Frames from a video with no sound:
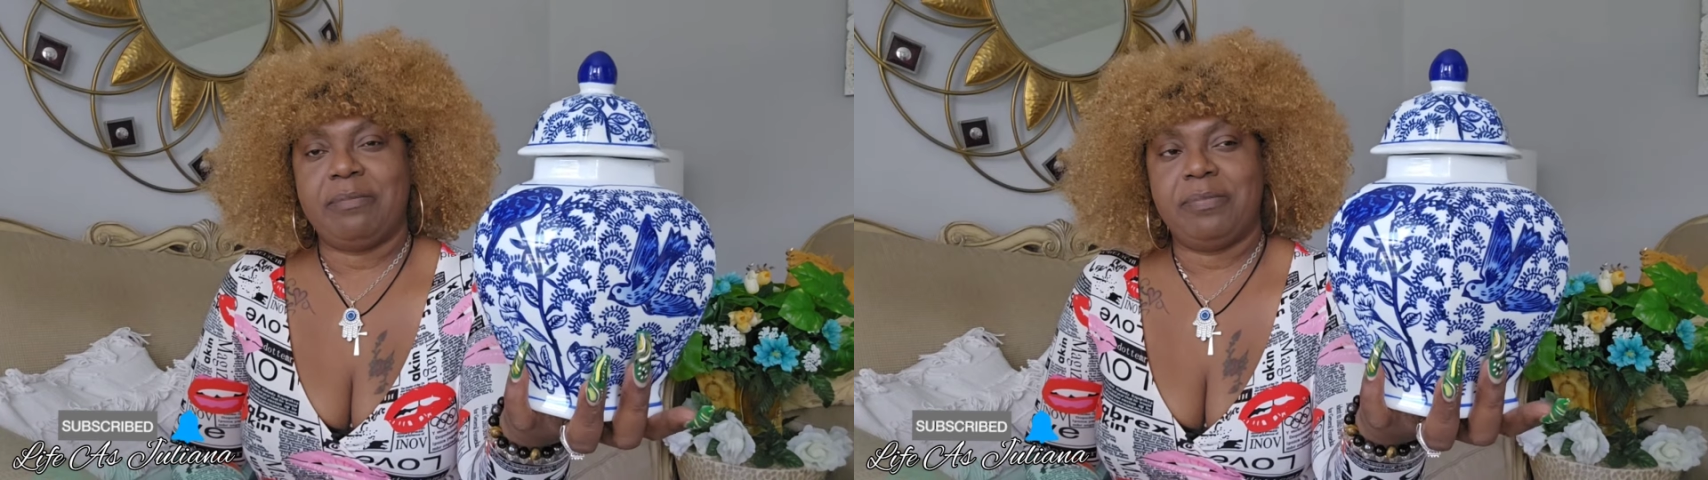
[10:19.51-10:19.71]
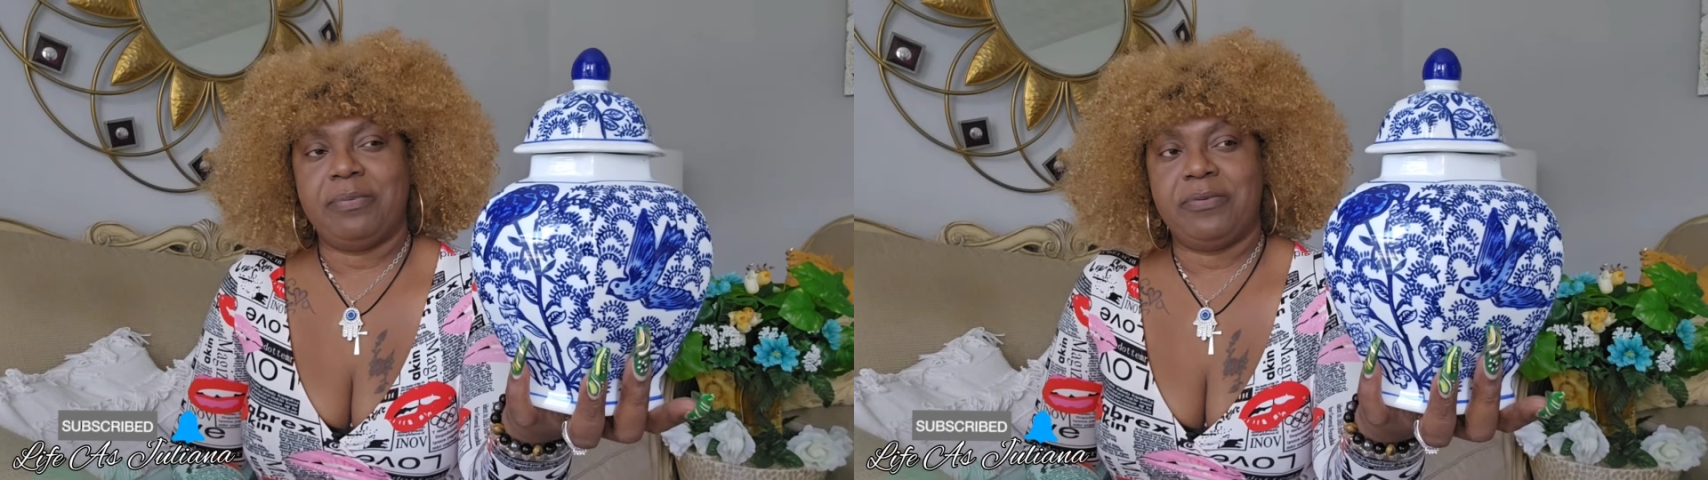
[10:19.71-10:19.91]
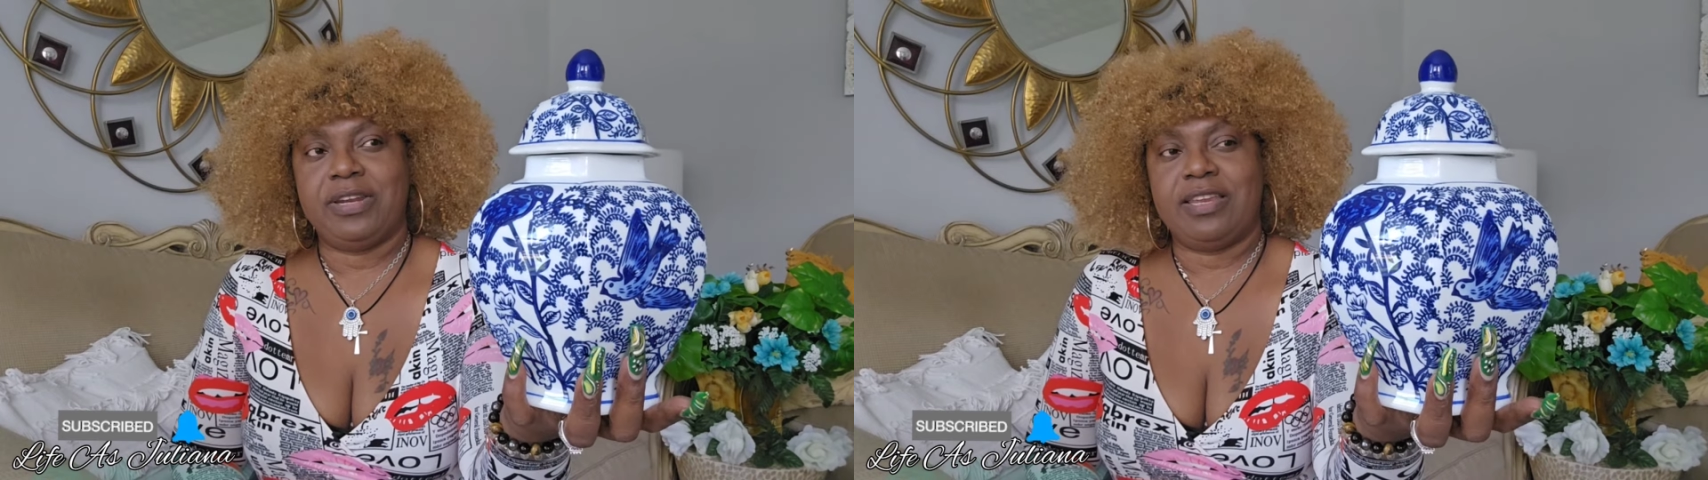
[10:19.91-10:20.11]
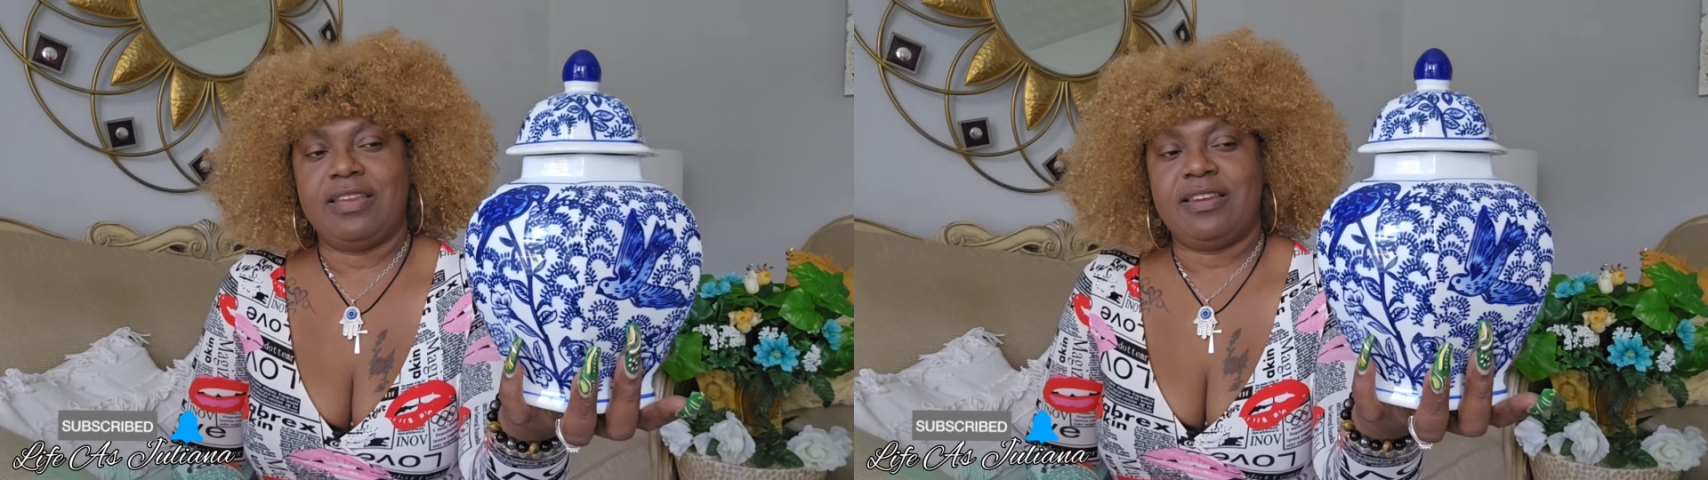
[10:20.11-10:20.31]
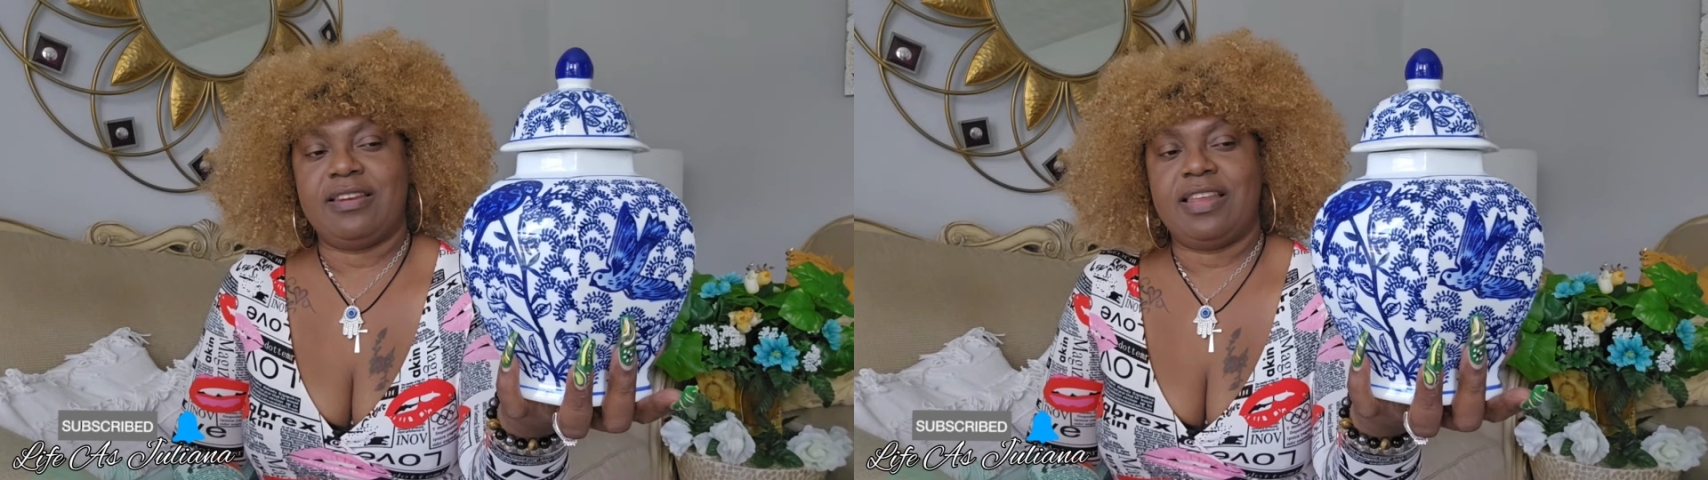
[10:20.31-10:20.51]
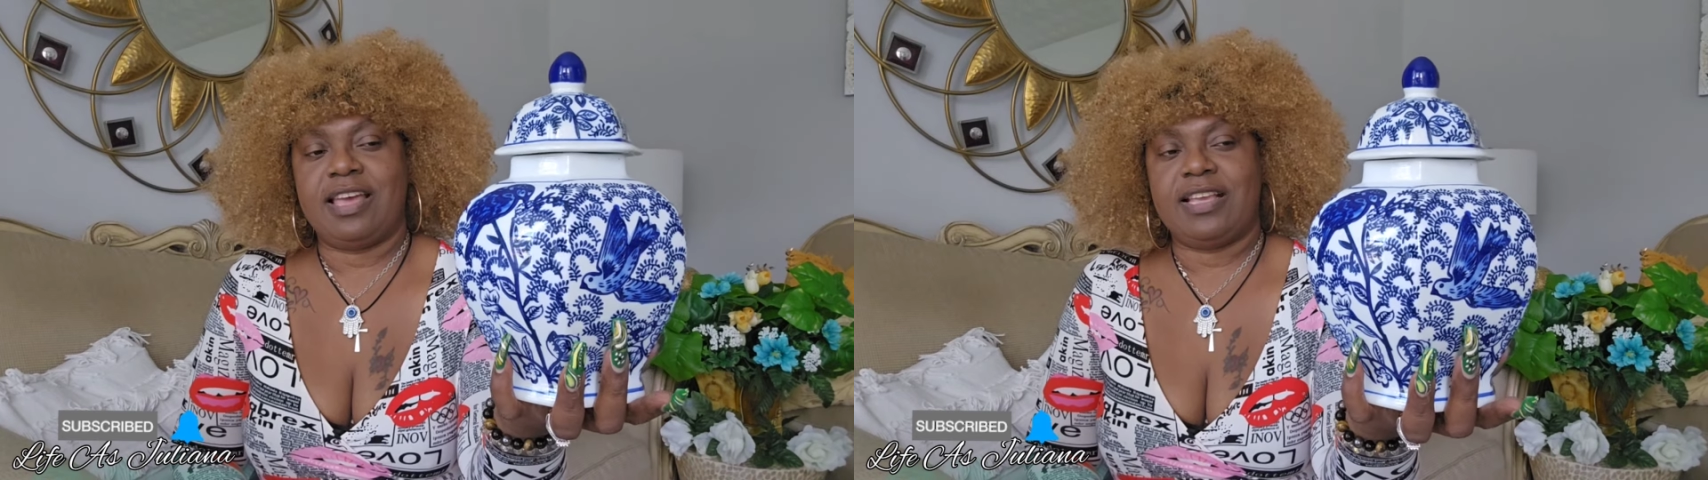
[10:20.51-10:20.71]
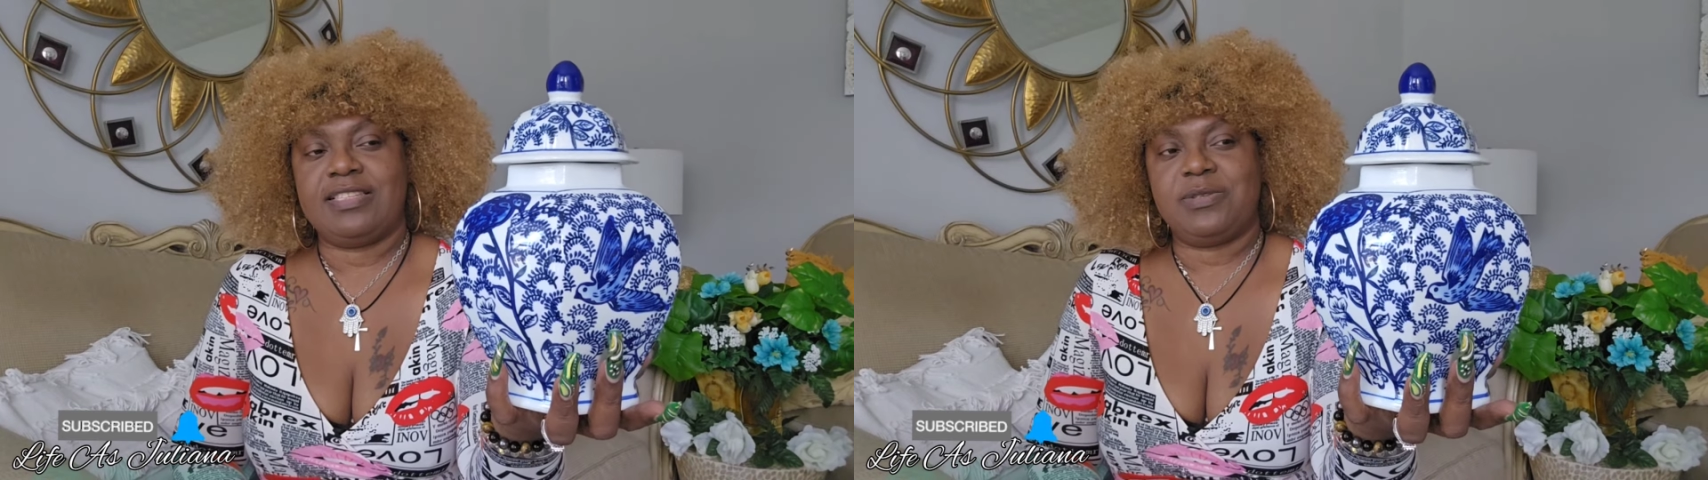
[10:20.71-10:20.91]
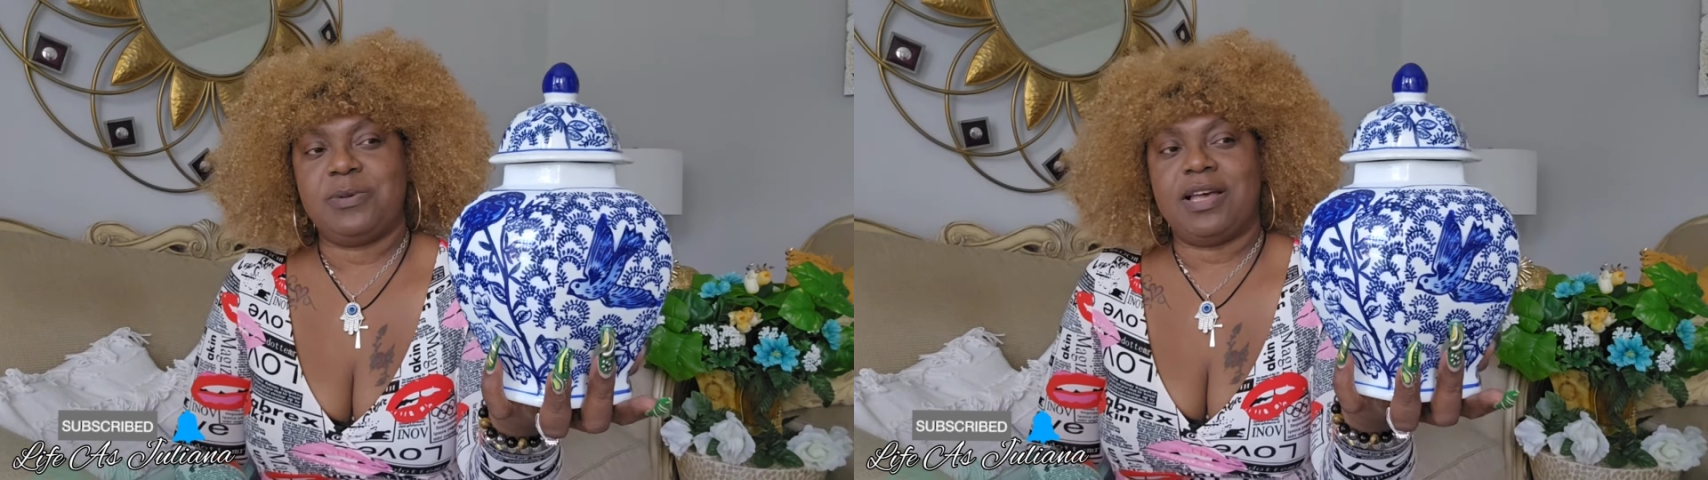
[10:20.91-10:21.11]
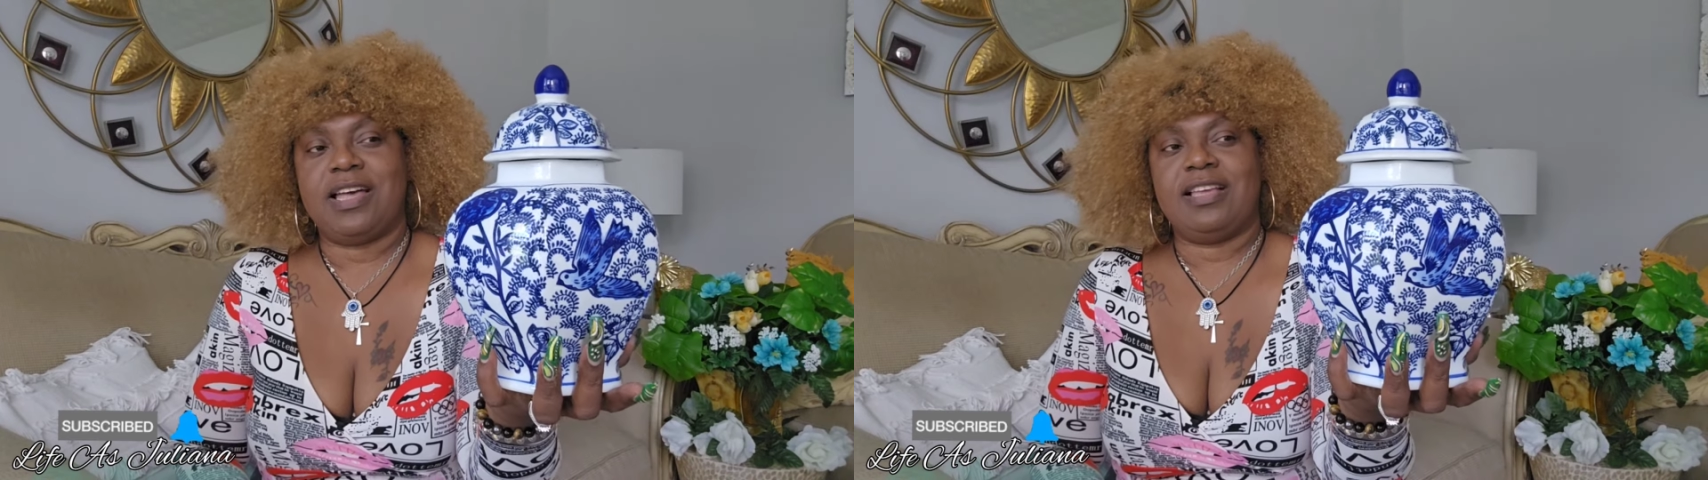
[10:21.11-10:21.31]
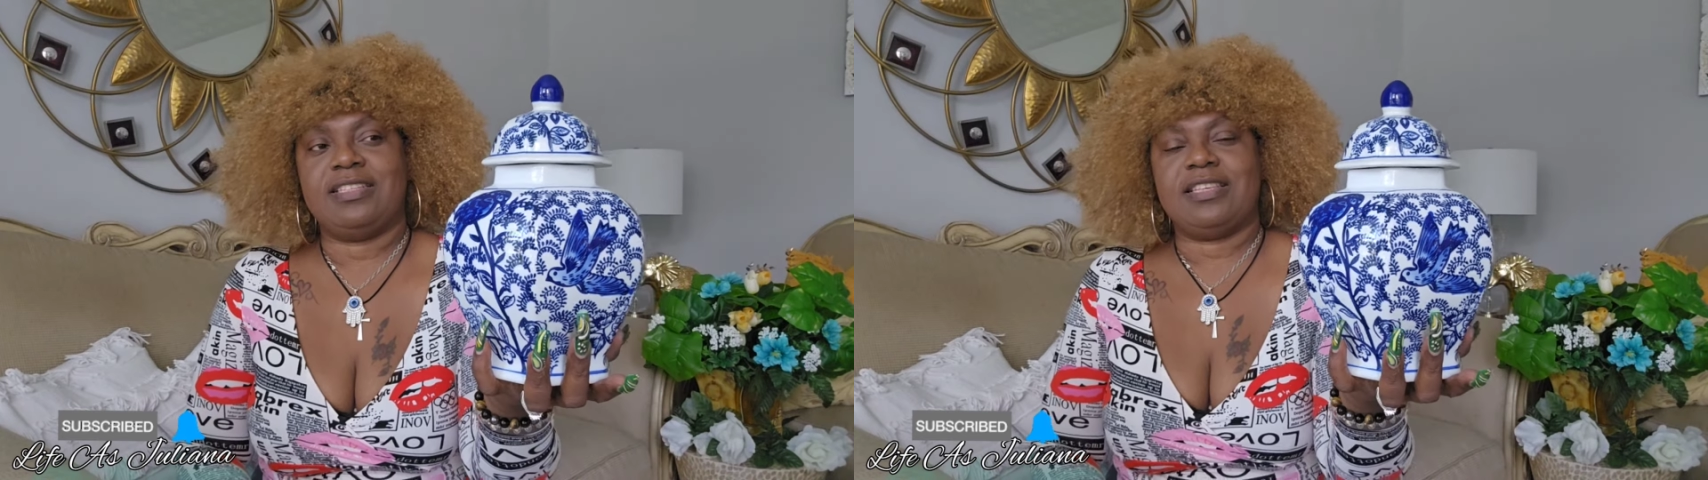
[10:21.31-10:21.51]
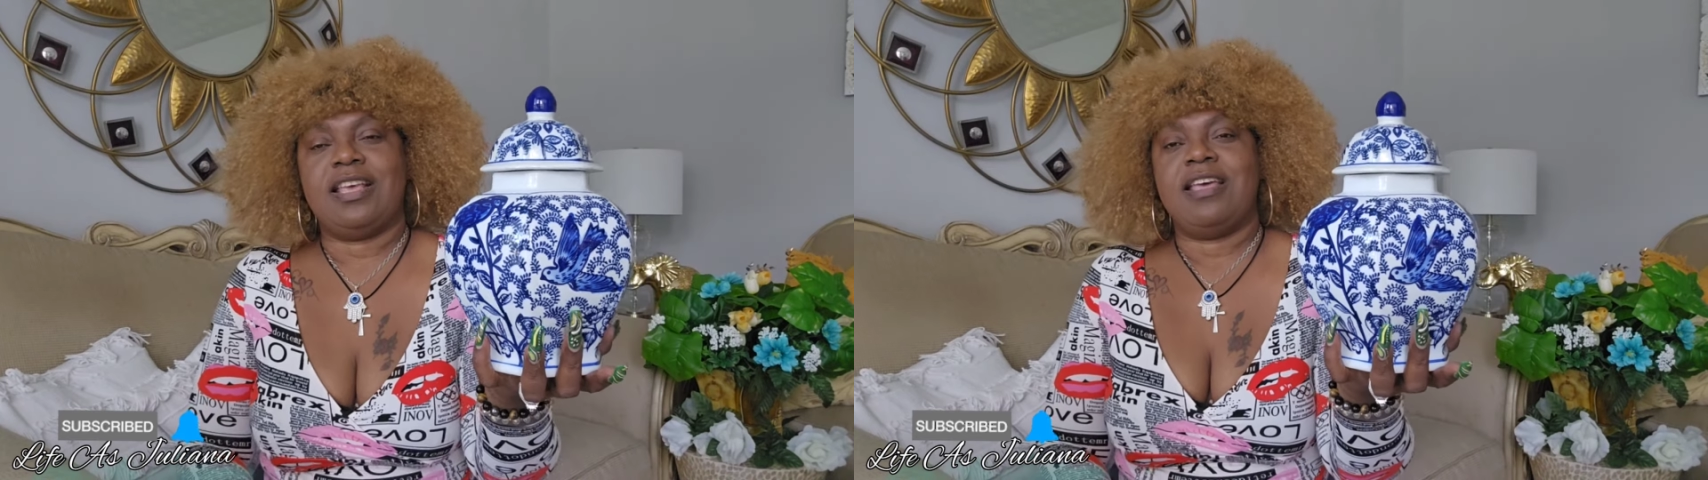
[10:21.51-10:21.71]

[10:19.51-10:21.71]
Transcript: pretty nice, you guys.